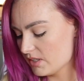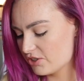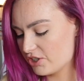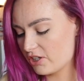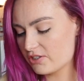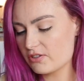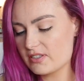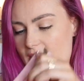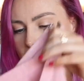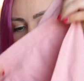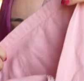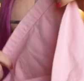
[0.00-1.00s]
she also
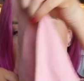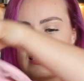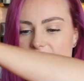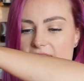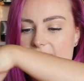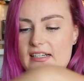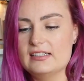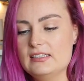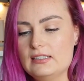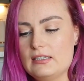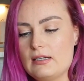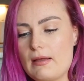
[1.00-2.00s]
sent me these like
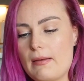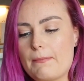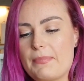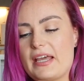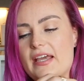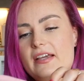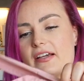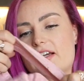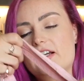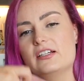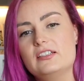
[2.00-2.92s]
pink,